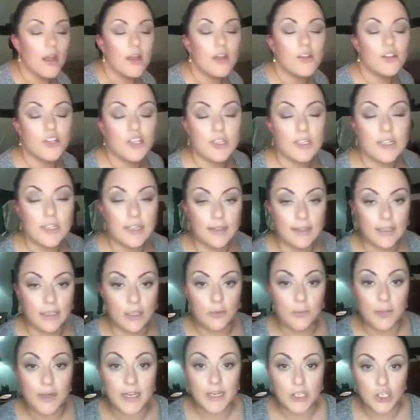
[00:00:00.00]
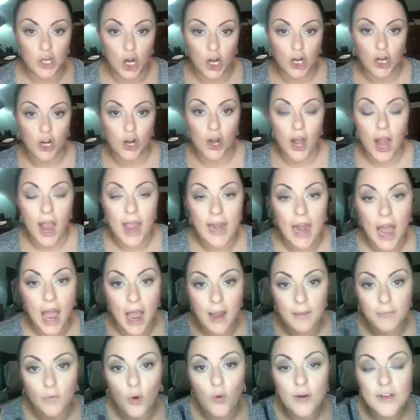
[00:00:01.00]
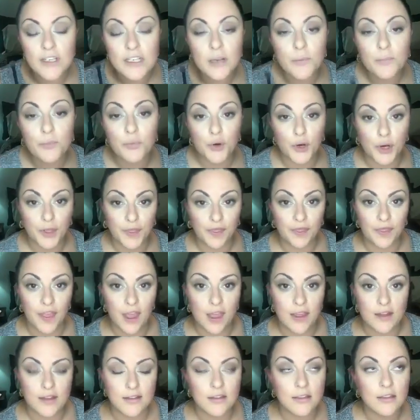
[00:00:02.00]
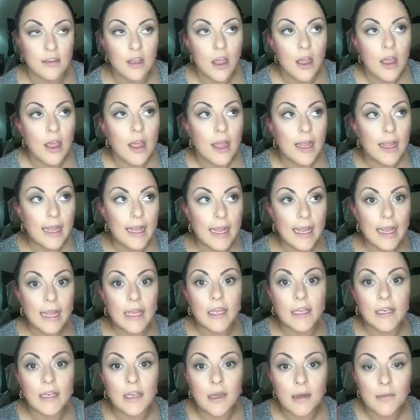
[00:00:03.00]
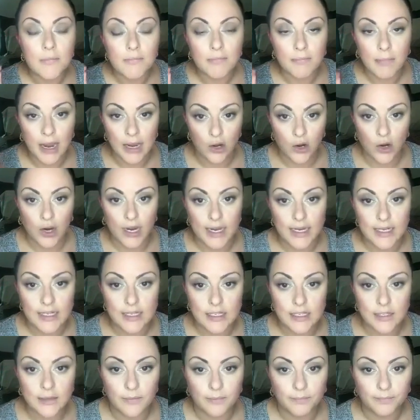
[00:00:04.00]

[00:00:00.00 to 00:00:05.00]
just a little bit darker, and I'm going to put this in my crease.